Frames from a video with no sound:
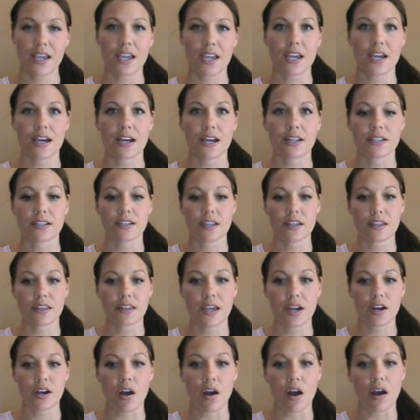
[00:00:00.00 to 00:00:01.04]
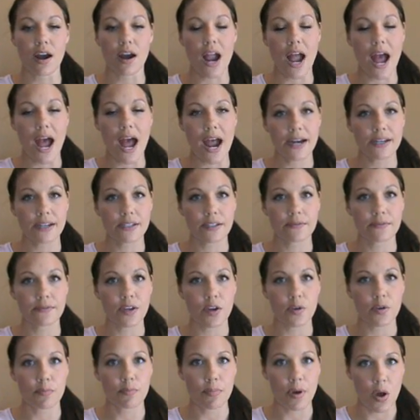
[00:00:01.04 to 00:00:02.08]
and there are active
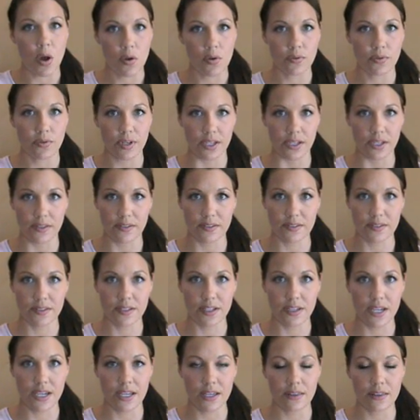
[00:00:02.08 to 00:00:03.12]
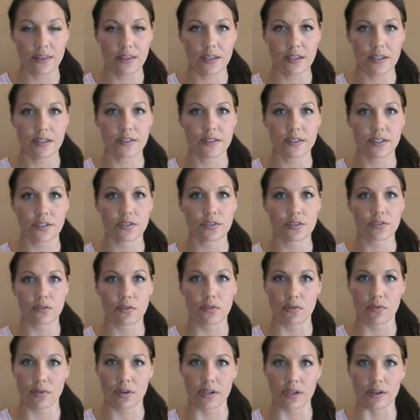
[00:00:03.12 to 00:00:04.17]
components in the
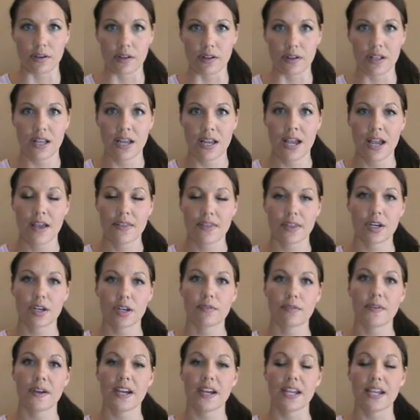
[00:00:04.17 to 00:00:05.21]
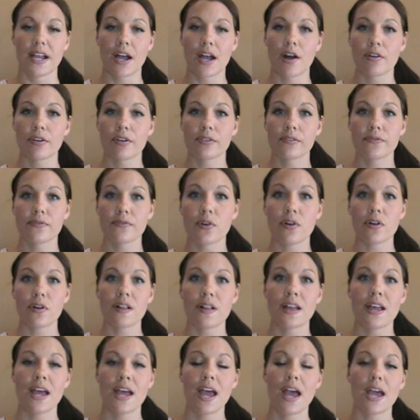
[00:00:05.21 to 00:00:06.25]
essential oil that are very
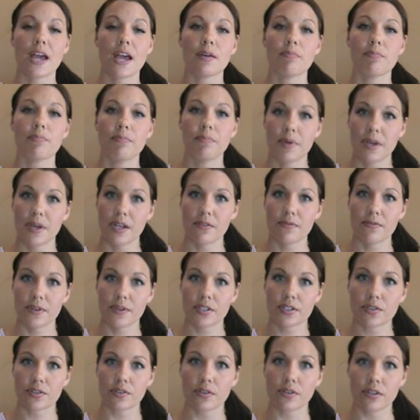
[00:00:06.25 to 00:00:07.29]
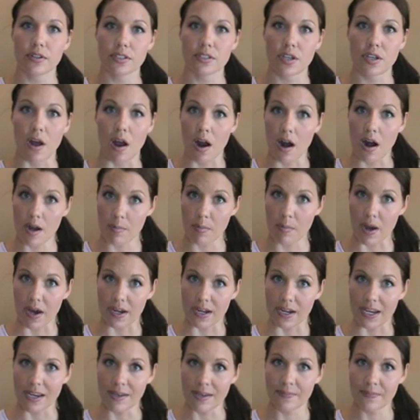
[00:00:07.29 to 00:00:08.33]
healthful and beneficial to our
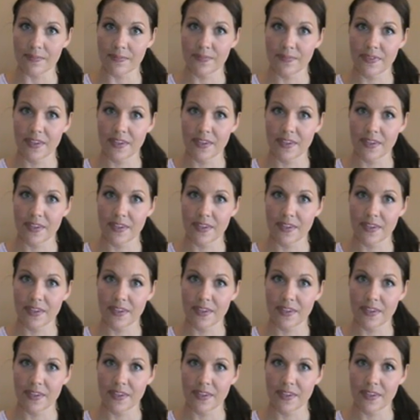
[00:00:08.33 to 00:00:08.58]
body